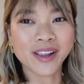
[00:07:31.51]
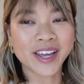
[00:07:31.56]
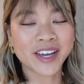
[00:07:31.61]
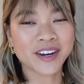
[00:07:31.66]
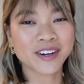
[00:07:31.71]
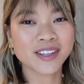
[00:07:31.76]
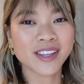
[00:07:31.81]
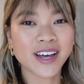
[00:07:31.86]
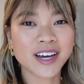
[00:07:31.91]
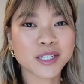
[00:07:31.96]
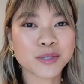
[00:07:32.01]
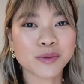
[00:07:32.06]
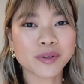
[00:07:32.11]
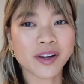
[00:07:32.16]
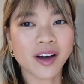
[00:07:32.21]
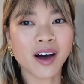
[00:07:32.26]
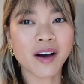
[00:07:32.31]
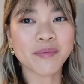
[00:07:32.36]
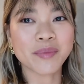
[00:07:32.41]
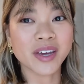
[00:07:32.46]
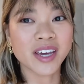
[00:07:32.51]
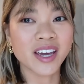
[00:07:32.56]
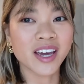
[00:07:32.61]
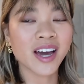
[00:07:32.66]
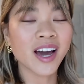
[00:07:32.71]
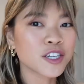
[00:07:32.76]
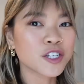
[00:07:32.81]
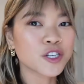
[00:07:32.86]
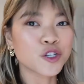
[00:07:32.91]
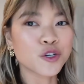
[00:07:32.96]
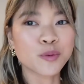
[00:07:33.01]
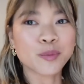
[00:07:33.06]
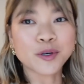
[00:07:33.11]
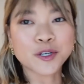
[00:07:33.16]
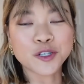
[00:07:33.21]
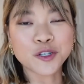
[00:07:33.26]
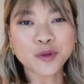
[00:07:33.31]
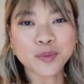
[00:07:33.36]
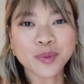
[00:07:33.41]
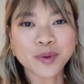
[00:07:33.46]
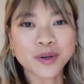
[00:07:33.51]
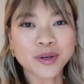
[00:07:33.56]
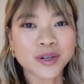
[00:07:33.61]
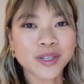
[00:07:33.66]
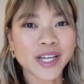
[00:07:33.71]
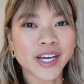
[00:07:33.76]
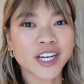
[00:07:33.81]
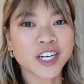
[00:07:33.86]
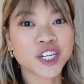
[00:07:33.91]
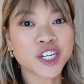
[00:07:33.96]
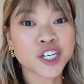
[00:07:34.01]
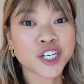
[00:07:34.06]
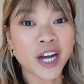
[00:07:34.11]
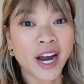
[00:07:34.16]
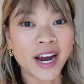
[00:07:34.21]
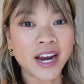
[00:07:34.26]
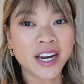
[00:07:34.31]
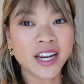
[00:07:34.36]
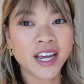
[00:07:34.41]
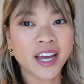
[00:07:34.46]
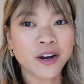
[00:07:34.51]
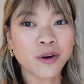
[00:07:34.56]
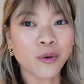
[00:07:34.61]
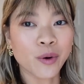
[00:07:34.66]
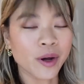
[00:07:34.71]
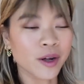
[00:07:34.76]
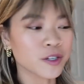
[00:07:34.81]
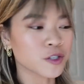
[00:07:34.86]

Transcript: Like your legs will not be super, super like shiny and oil.